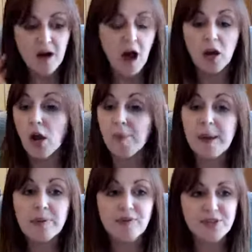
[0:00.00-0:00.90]
A lot of
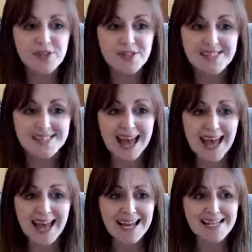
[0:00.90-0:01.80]
people are also
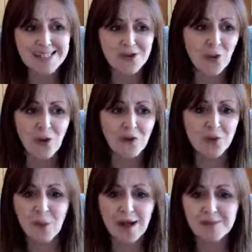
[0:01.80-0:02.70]
scared and
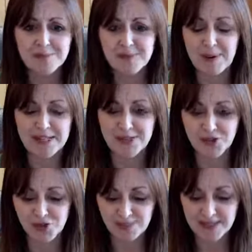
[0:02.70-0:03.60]
overwhelmed by
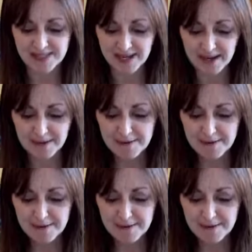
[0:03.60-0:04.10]
social media,